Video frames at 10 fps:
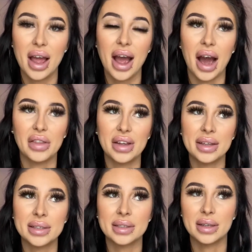I think
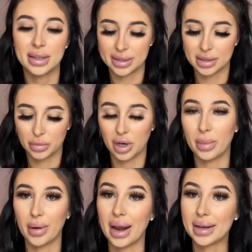this is more
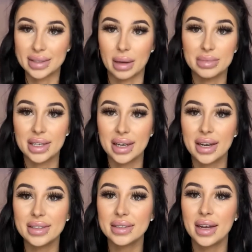about accepting
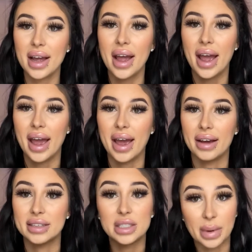it
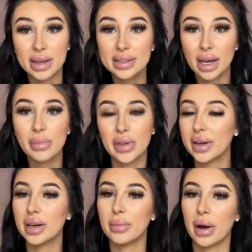and spending time
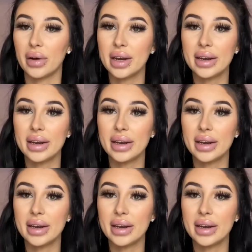thinking about it.